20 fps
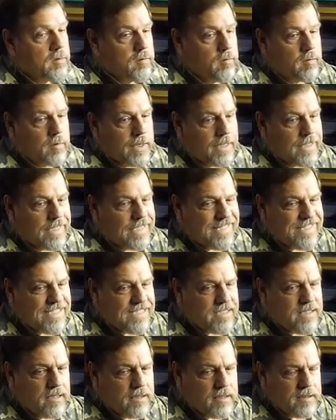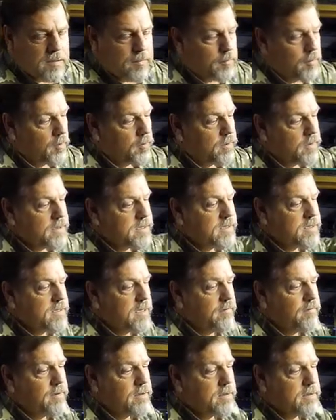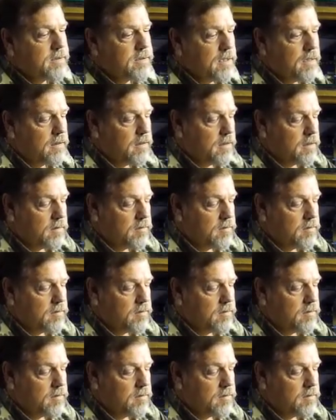to a 6.7 center